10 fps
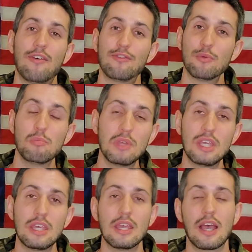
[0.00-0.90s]
For
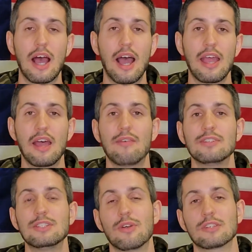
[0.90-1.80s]
me, I have
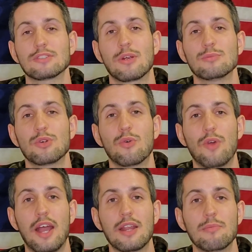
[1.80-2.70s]
a t.rex Arms
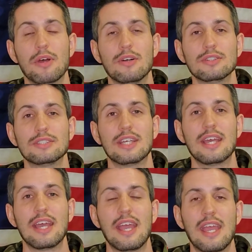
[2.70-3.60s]
Orion belt,
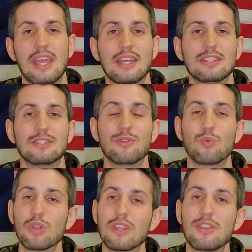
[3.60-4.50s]
and
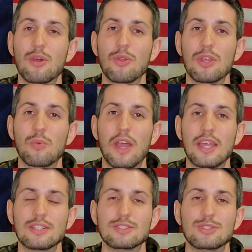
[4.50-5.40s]
really the only
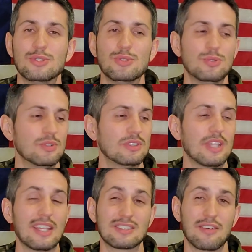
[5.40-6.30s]
way to
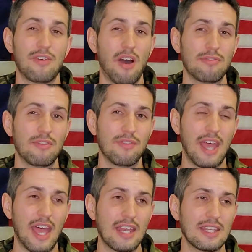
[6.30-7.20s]
take stuff off of
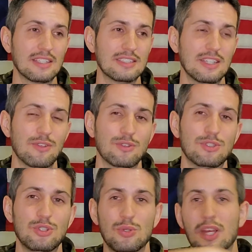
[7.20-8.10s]
that is either
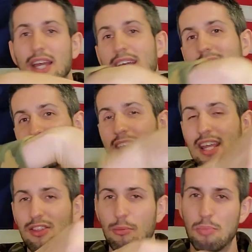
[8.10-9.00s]
to
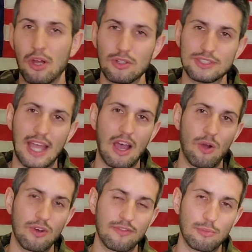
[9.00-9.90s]
take the belt
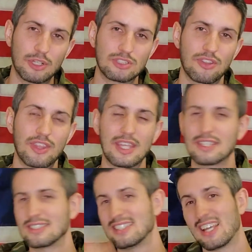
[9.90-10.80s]
out of a bunch of
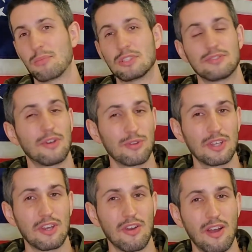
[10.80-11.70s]
things and take a bunch of other
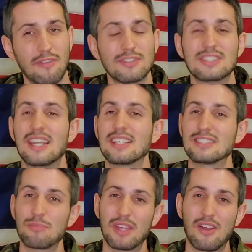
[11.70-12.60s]
gear off to take
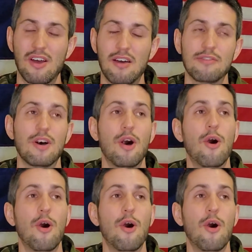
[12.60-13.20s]
something off,